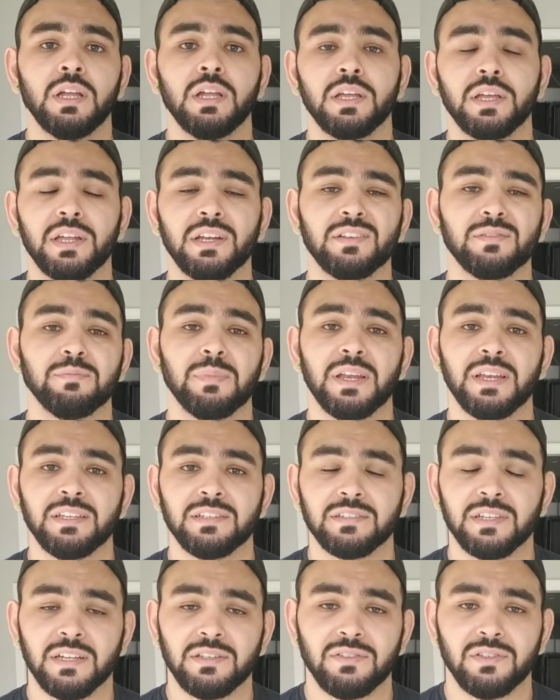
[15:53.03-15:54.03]
get as many
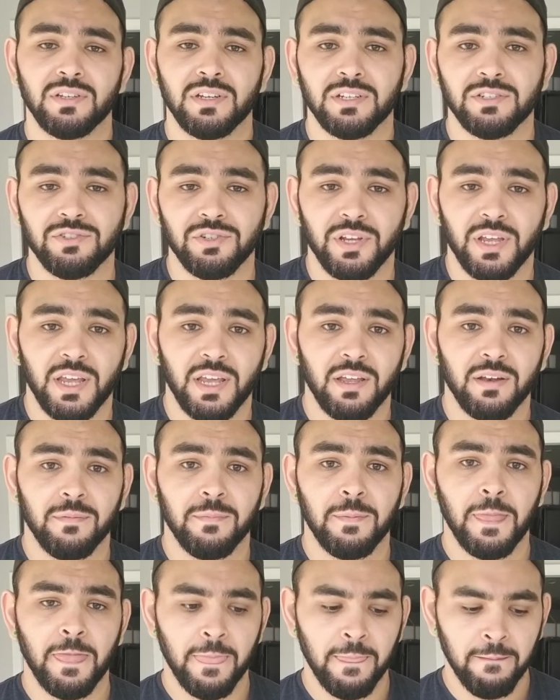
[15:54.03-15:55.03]
sets in as you can.
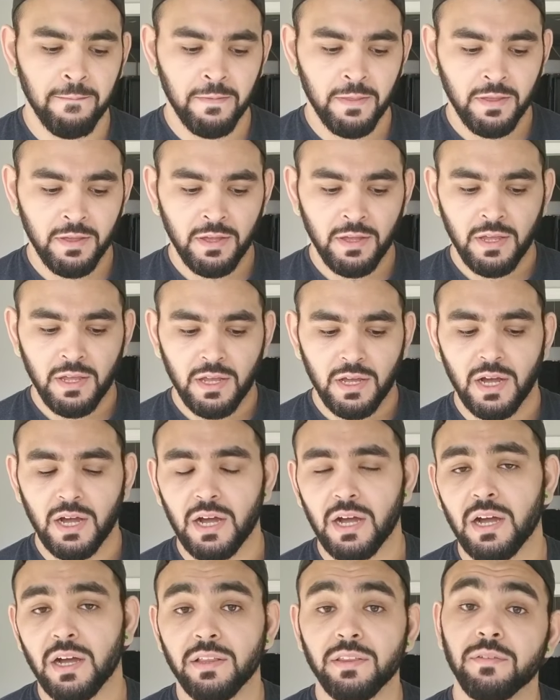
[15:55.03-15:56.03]

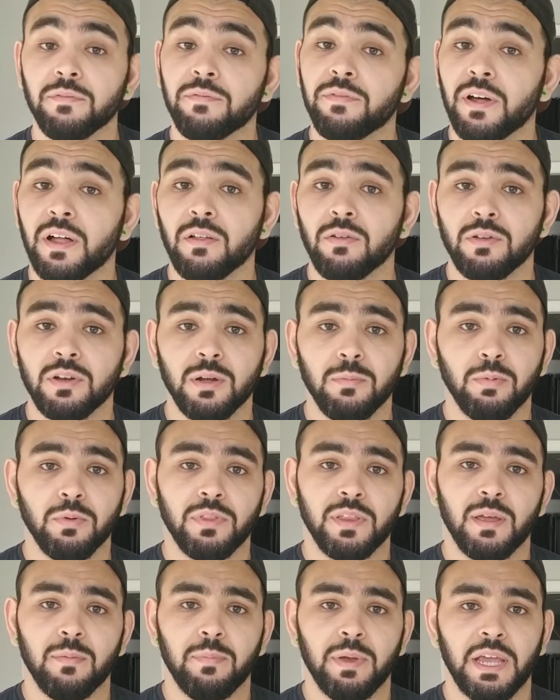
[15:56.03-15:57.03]
And then follow it up with
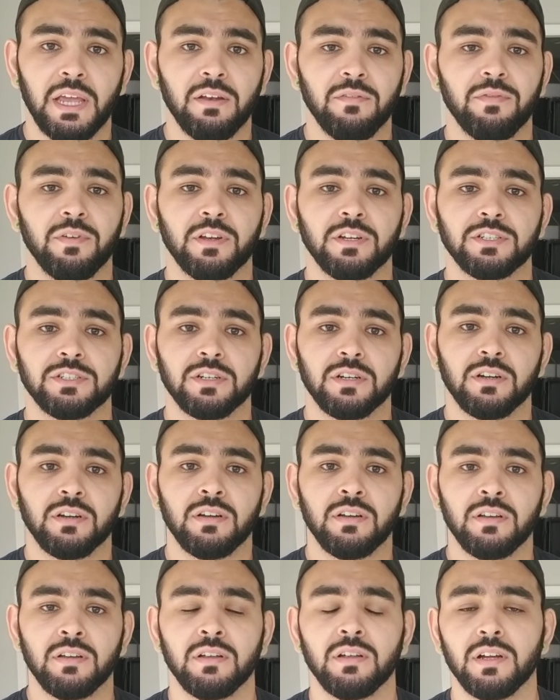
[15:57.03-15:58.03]
that band finisher.
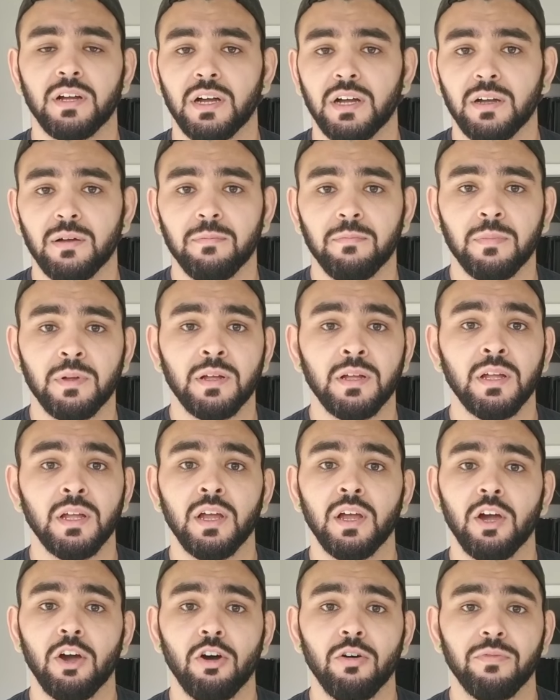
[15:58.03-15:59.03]

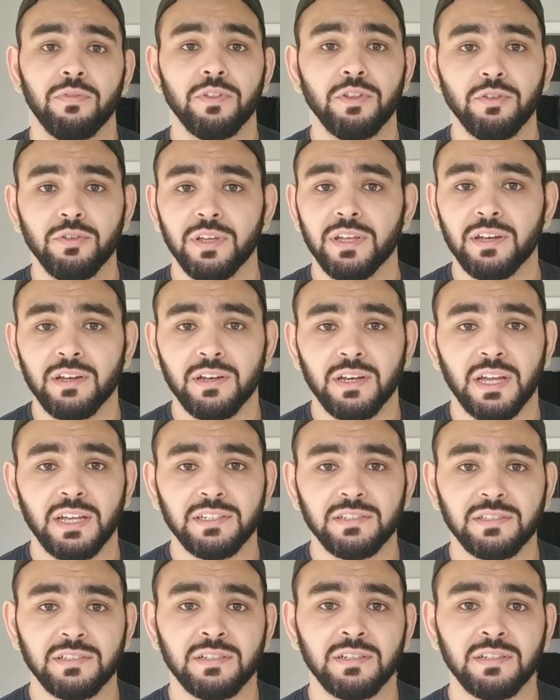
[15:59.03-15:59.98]
Hopefully you get a nice,